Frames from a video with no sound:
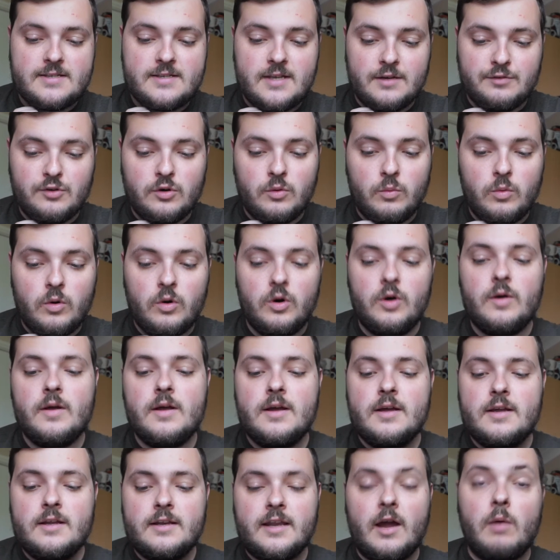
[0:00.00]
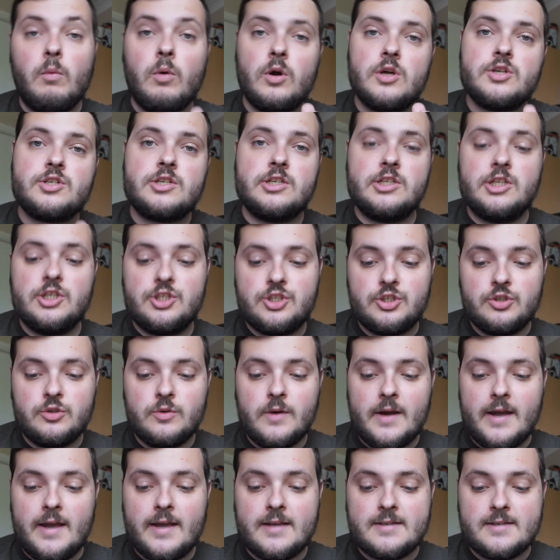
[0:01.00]
Civil War, now what it's going to do
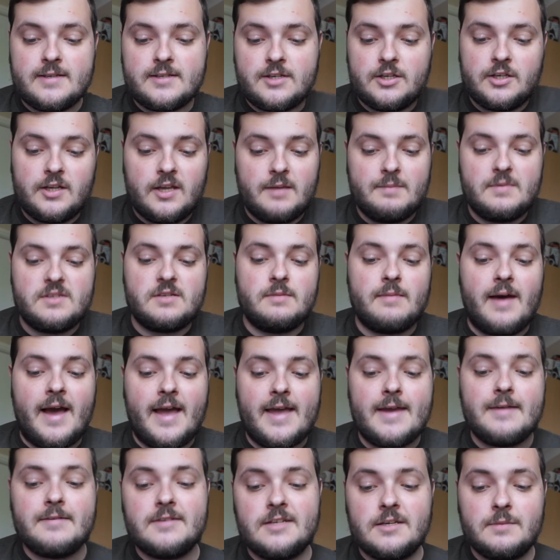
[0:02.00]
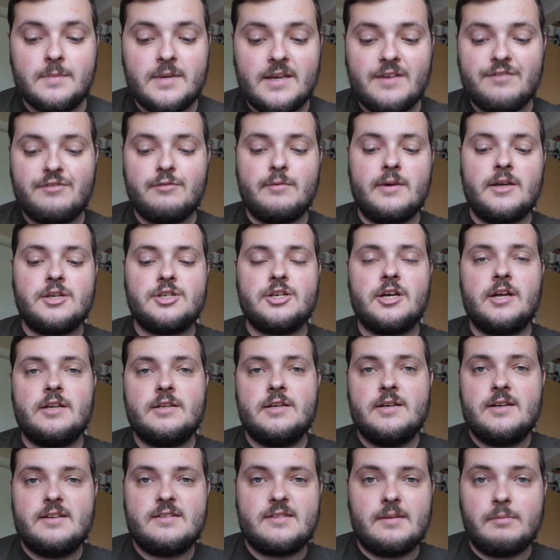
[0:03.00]
is it's going to give me some IMDb
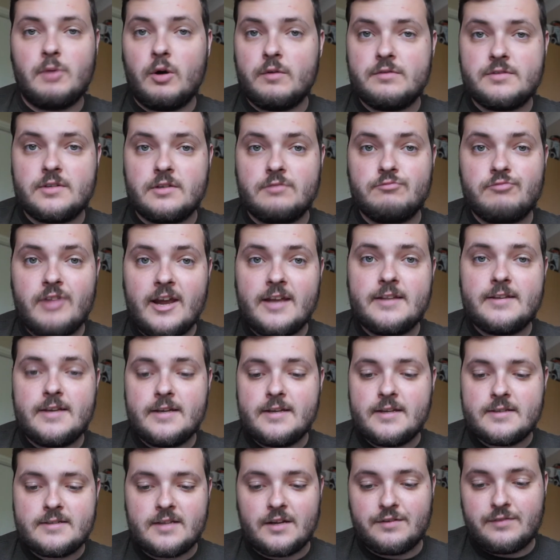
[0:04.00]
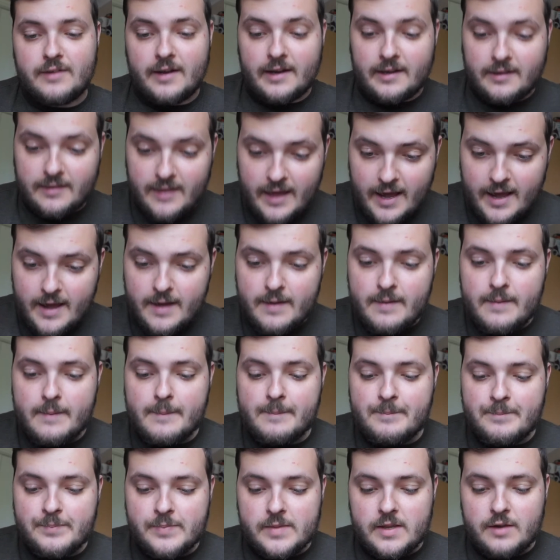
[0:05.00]
information, some obviously rating and stuff like that.
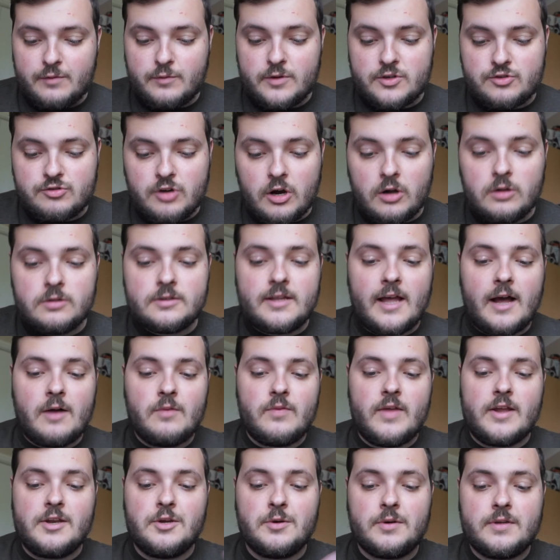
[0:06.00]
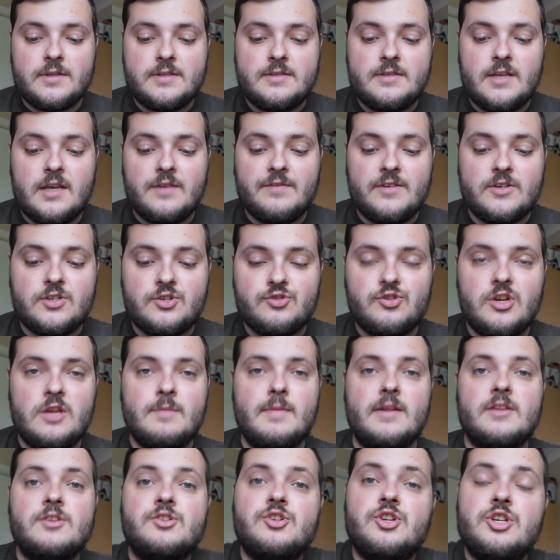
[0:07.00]
We scroll down then you can see if it's
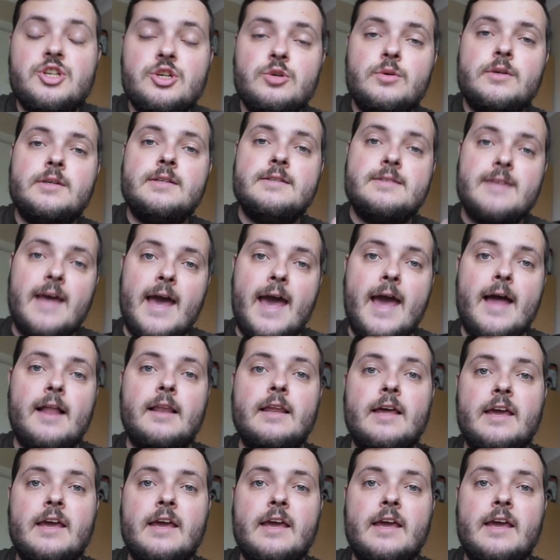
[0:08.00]
streaming, so you can tell